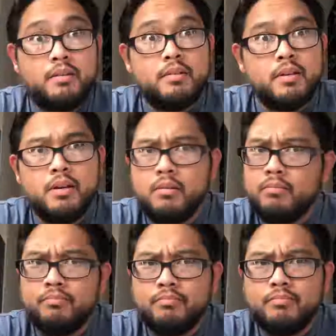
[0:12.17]
you
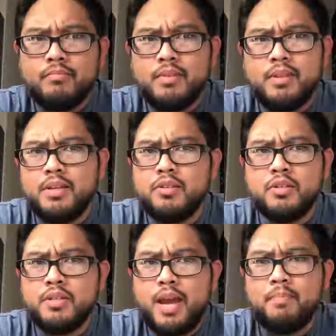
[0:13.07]
know, things
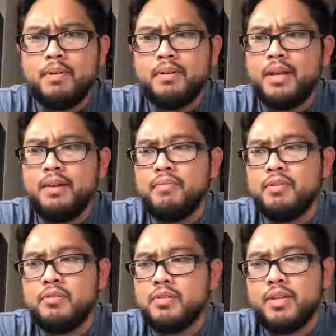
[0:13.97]
just happen in life, and
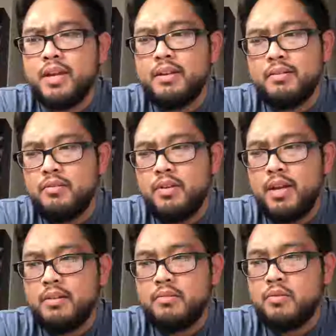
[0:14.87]
you
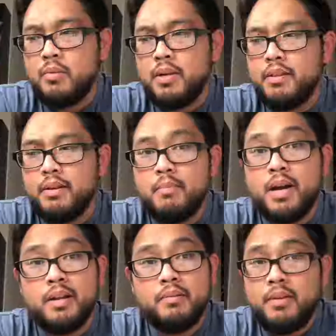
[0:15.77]
can't do anything
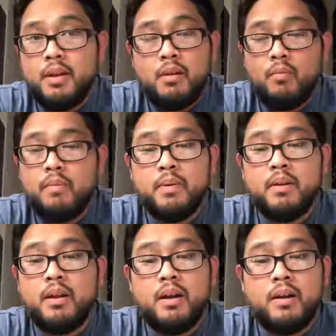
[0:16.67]
about it. We've been